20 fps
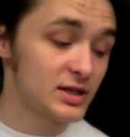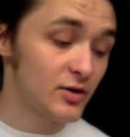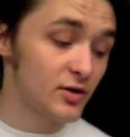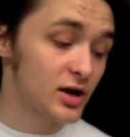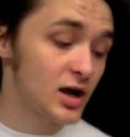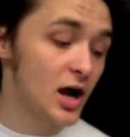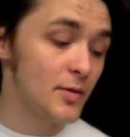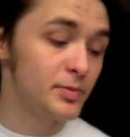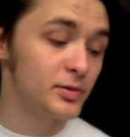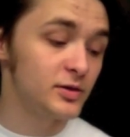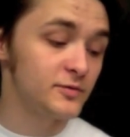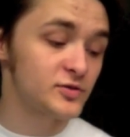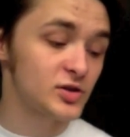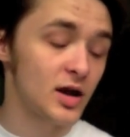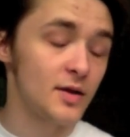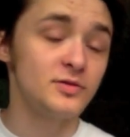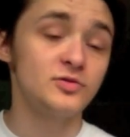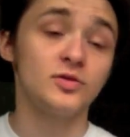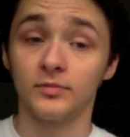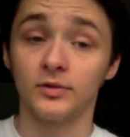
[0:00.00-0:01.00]
There are a couple of
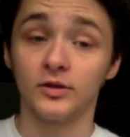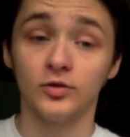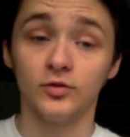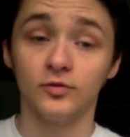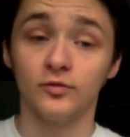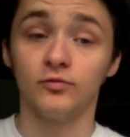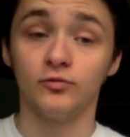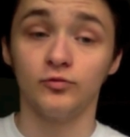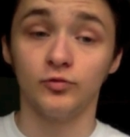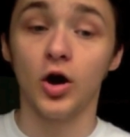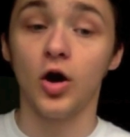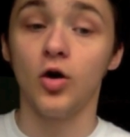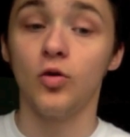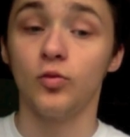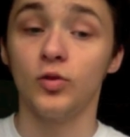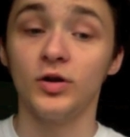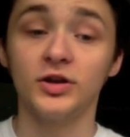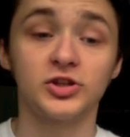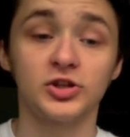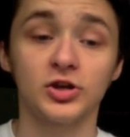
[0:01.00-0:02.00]
times where you know
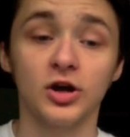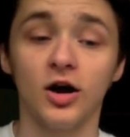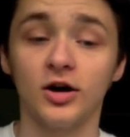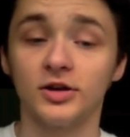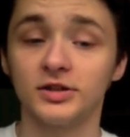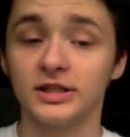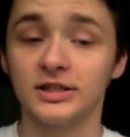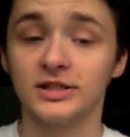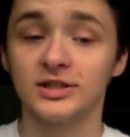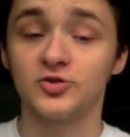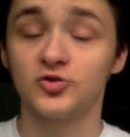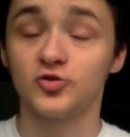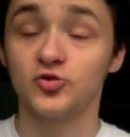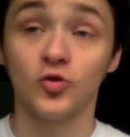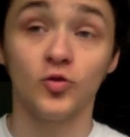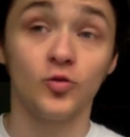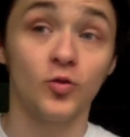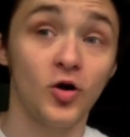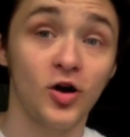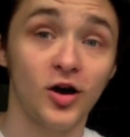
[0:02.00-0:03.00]
which artists
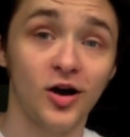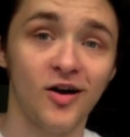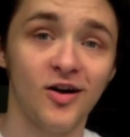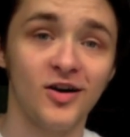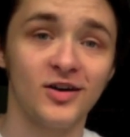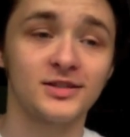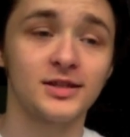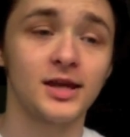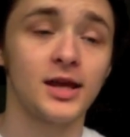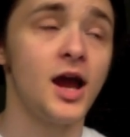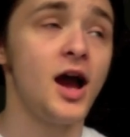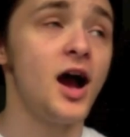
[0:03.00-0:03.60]
draw what cards.